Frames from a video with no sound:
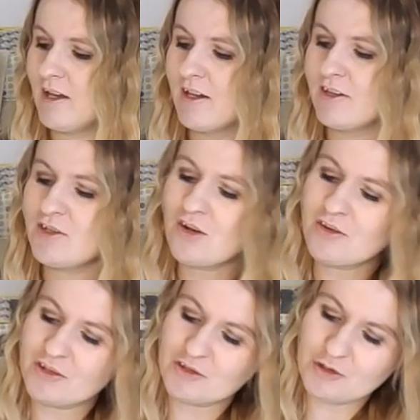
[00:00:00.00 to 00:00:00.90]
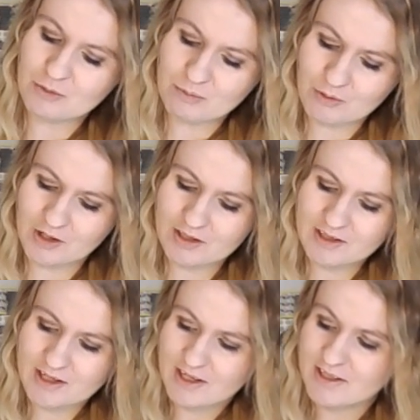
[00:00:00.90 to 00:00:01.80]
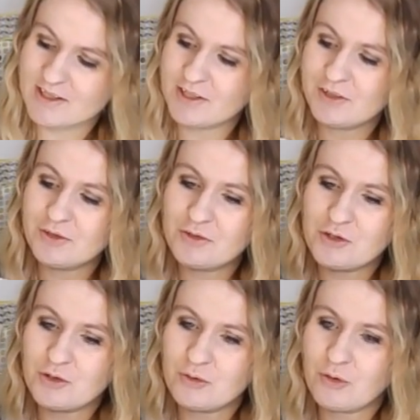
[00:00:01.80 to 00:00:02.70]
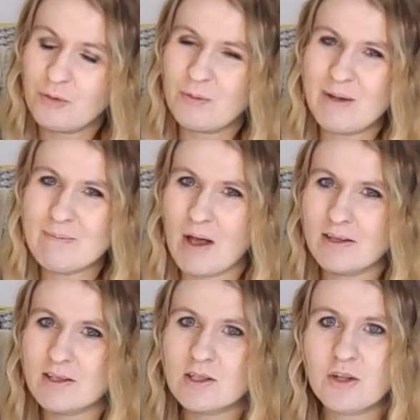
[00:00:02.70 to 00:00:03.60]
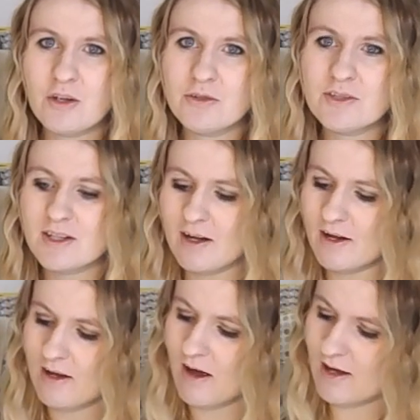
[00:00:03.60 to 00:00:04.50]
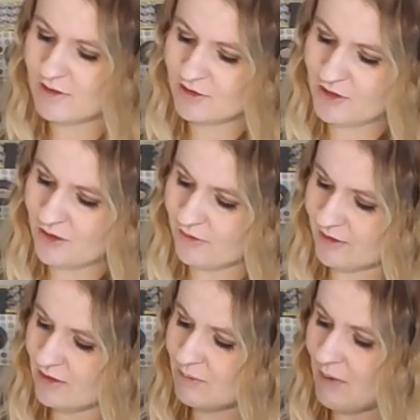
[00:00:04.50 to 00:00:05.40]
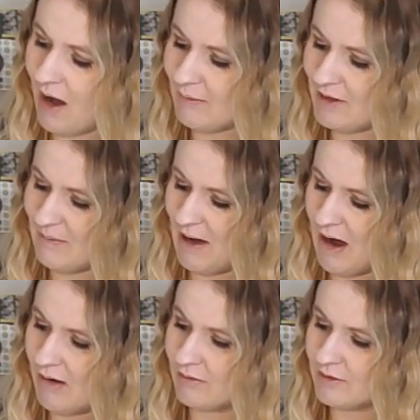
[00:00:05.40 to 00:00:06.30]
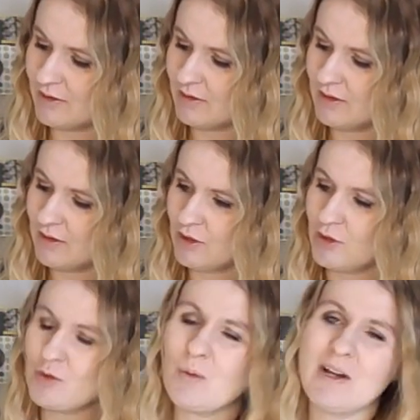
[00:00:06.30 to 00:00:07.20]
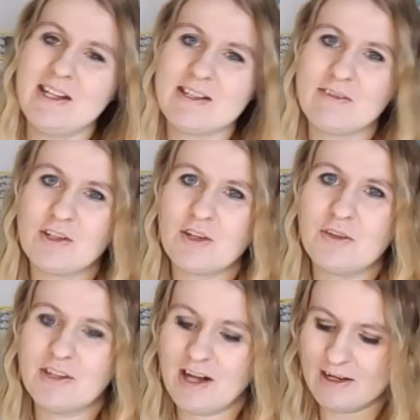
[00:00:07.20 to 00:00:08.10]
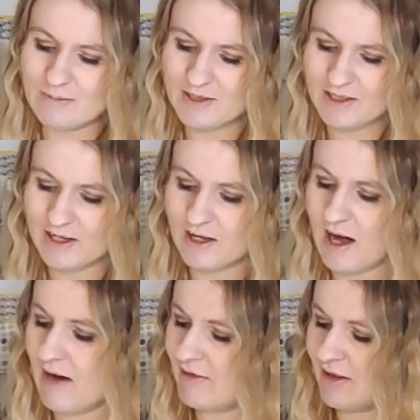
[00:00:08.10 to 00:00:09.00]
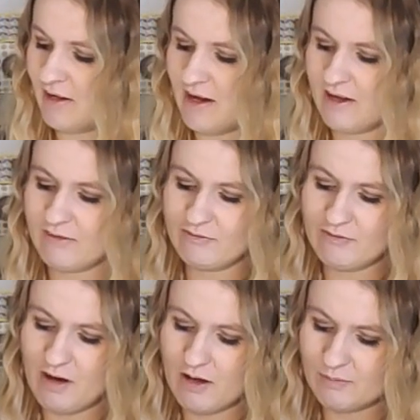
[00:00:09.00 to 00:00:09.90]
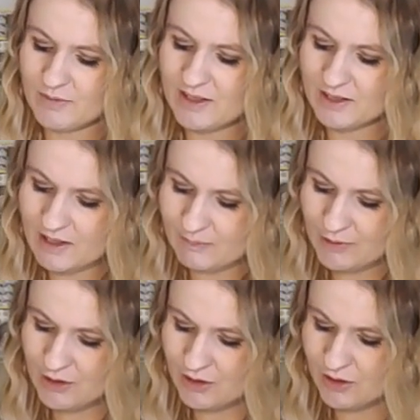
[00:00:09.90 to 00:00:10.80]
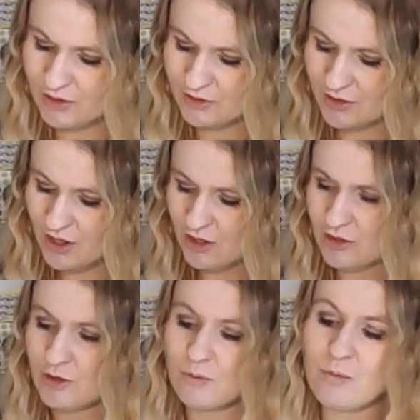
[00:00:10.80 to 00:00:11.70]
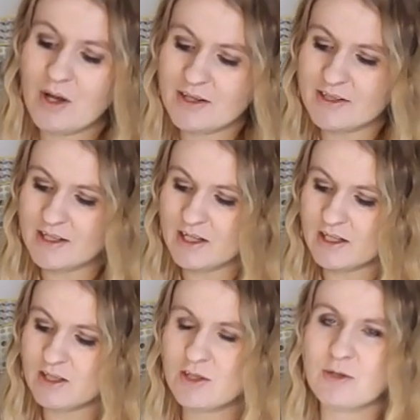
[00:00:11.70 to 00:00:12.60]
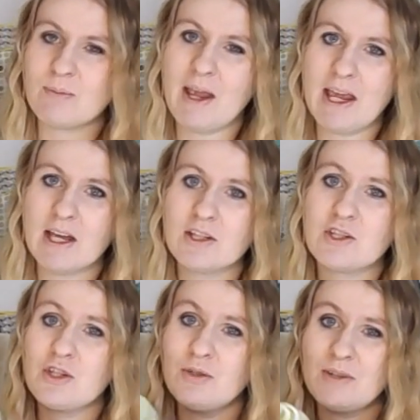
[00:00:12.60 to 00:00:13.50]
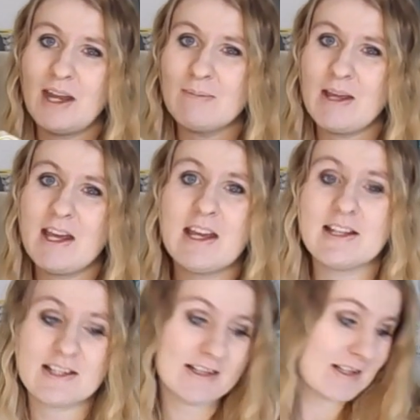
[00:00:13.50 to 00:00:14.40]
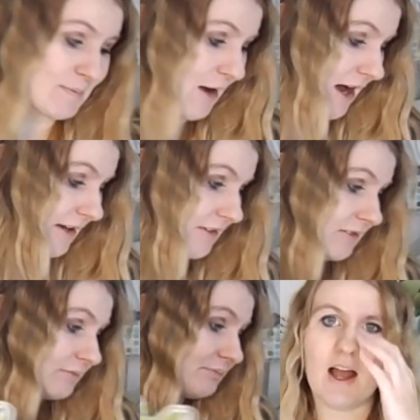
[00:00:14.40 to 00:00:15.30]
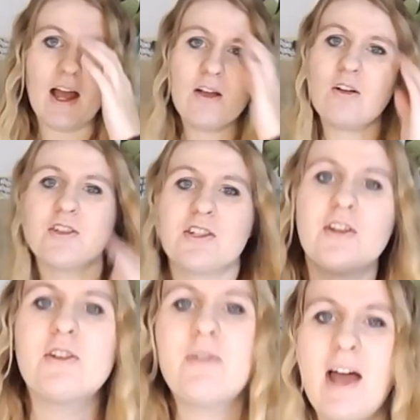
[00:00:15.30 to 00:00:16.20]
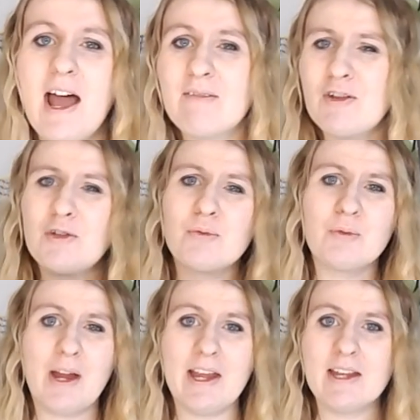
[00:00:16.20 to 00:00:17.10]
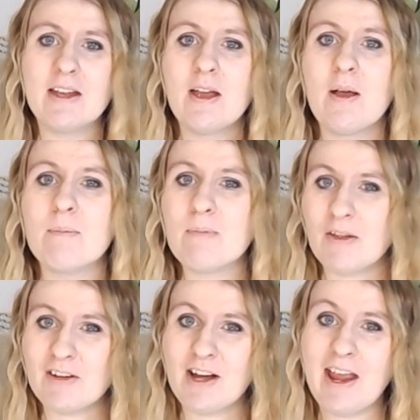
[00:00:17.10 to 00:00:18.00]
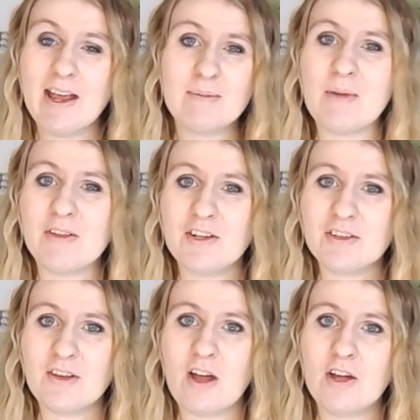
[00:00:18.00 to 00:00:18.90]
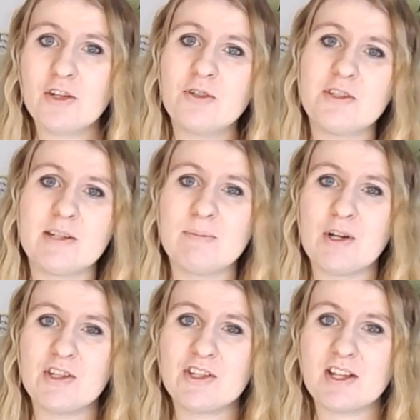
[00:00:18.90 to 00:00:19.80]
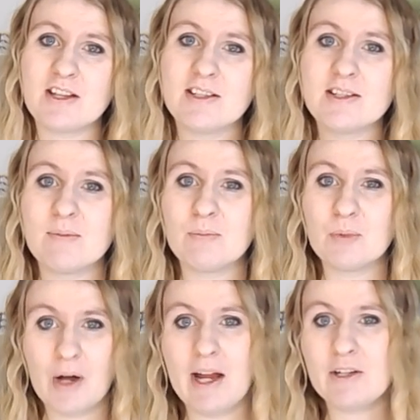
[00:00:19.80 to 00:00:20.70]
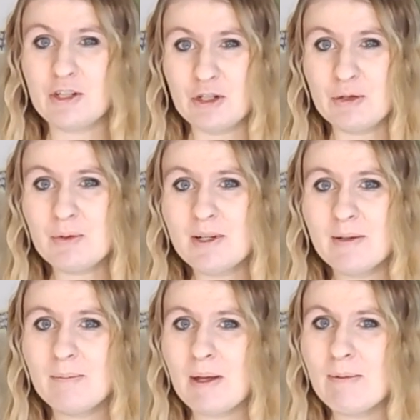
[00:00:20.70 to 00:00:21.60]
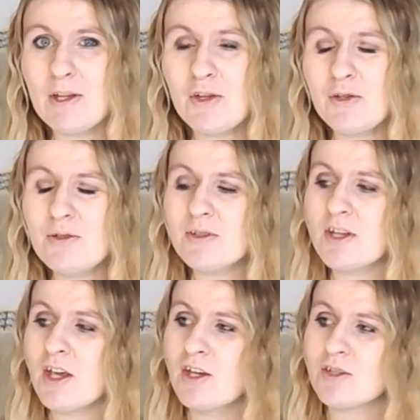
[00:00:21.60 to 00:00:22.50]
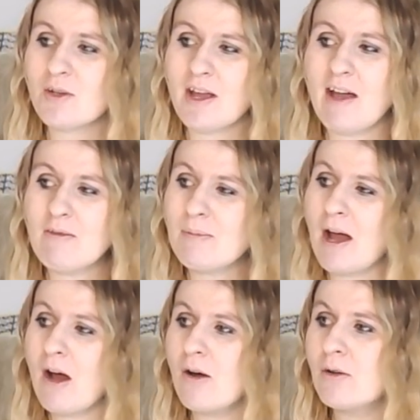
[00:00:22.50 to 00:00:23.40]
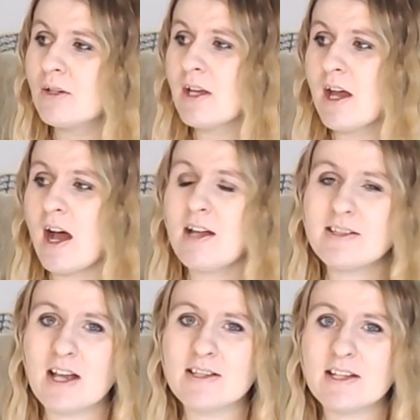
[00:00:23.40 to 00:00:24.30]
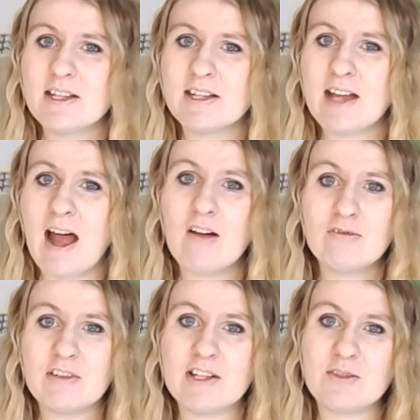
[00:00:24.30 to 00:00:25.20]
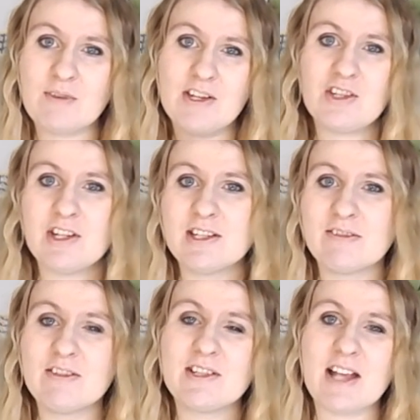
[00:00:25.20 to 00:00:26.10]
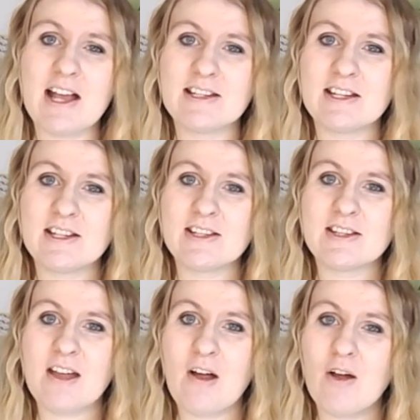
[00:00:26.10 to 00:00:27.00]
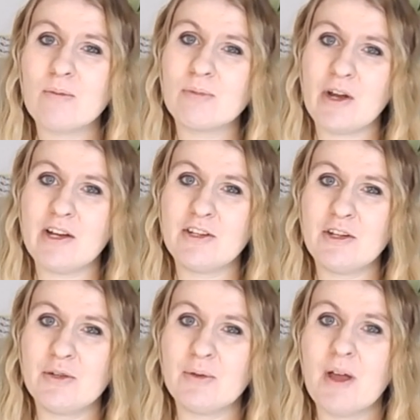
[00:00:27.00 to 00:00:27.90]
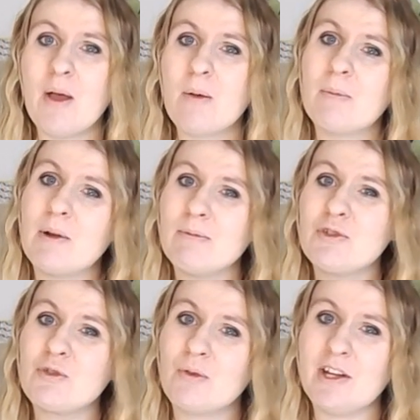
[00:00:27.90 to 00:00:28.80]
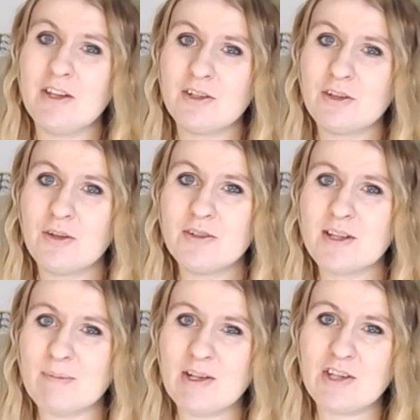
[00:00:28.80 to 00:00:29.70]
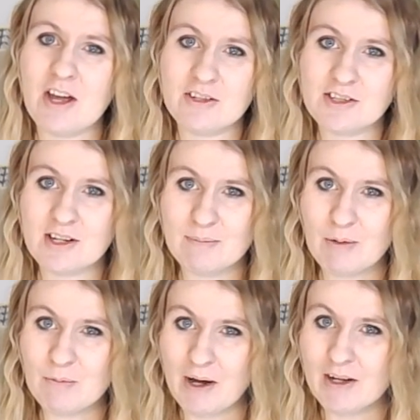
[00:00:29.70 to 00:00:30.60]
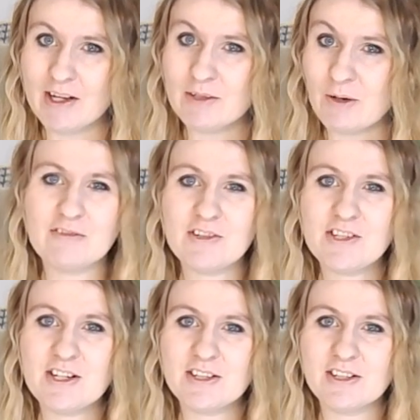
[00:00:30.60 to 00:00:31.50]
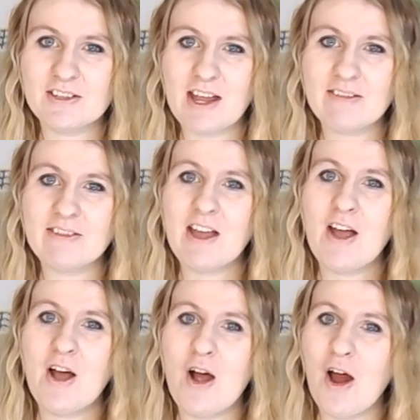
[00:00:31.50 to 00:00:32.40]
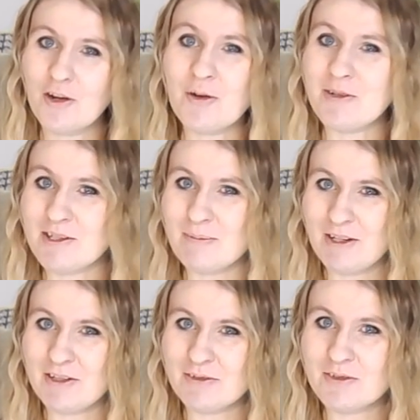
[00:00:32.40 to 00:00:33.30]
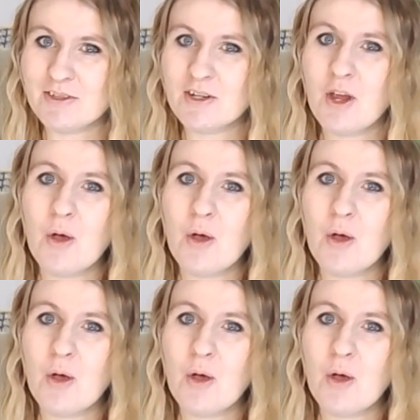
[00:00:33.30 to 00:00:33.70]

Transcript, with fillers: These are all the newborn, zero to three months clothes that I got. So there's probably about 20 different clothing items in here. Everything from sleepers to onesies to pants, you name it, it's in this pile. I also have a great mother and mother-in-law who did purchase us some brand new baby clothes. So I have about a dozen outfits ranging in different sizes that are brand new. But a majority of the clothes that my child is going to be wearing first year of their life are going to be used.